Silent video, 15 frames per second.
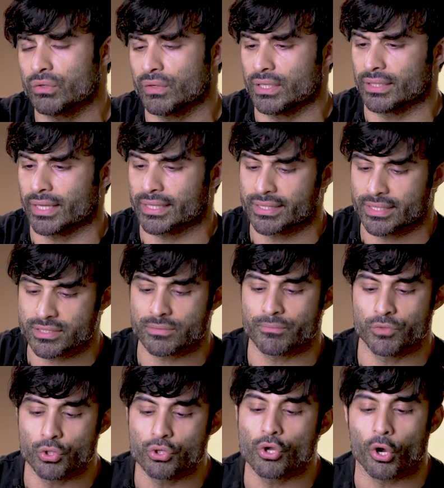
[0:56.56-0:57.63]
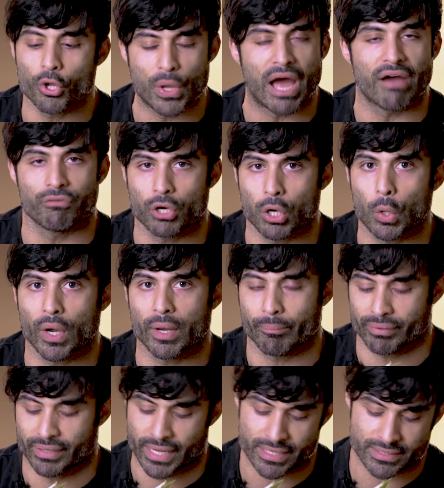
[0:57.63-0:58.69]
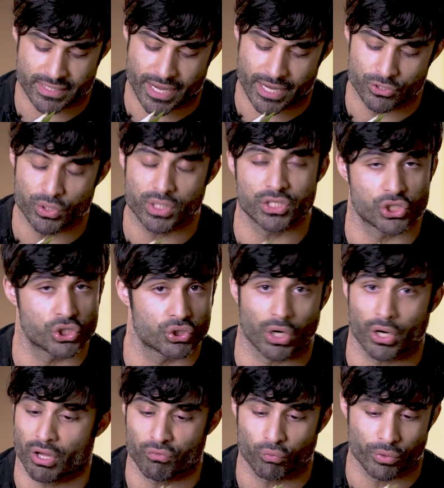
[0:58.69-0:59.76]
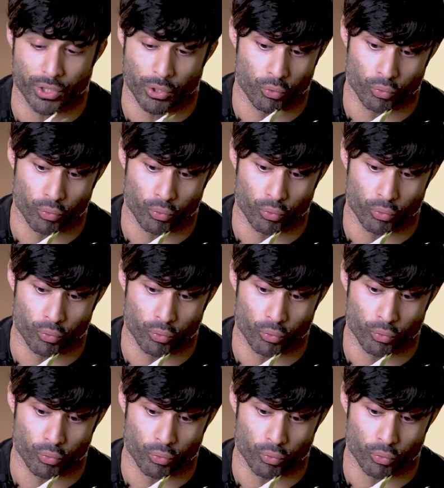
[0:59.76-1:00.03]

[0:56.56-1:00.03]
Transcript: green like this, you know you have a great plant and you can start off with it